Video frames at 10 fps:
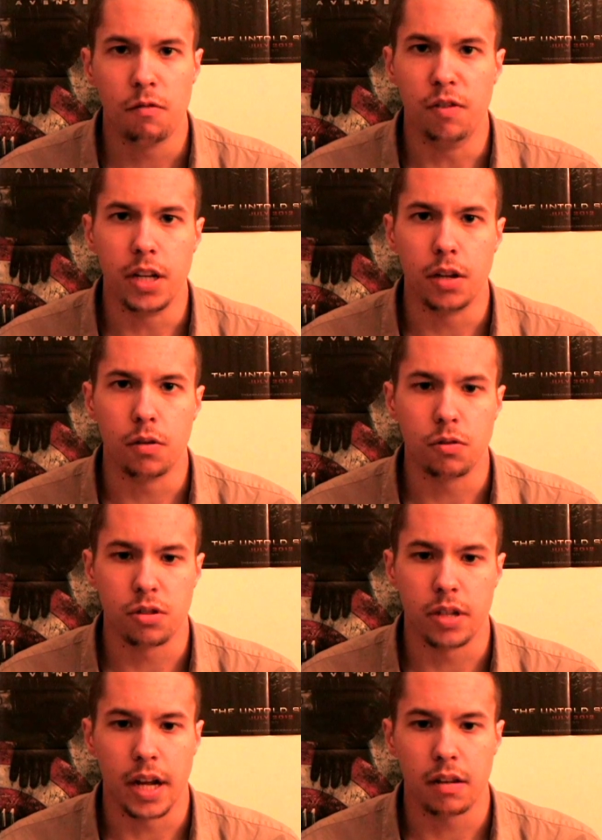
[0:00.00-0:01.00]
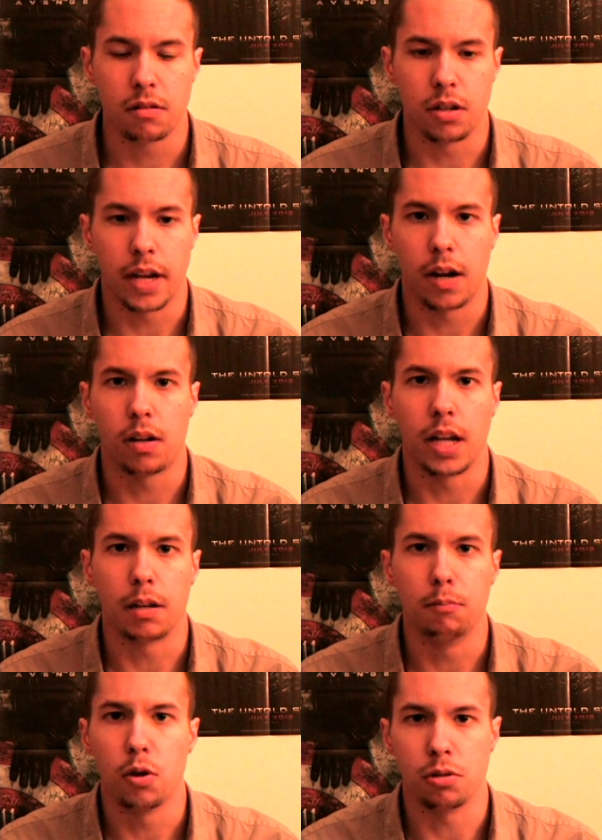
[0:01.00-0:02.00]
videos that are titled
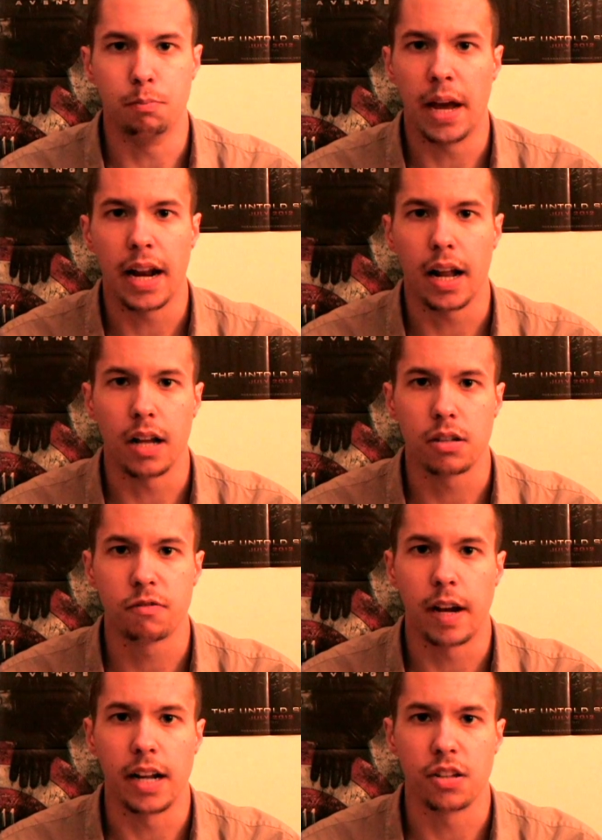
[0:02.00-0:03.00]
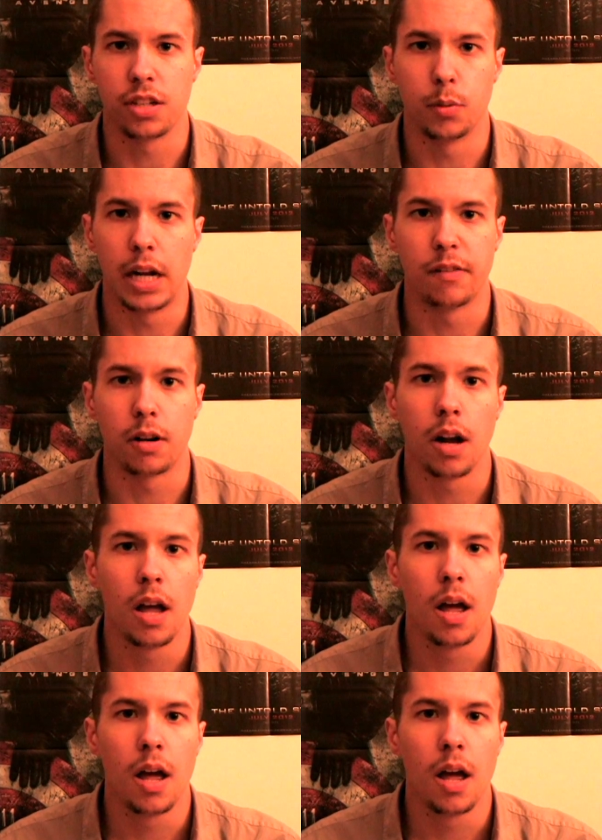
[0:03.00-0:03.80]
like most badass fighting scene or whatever.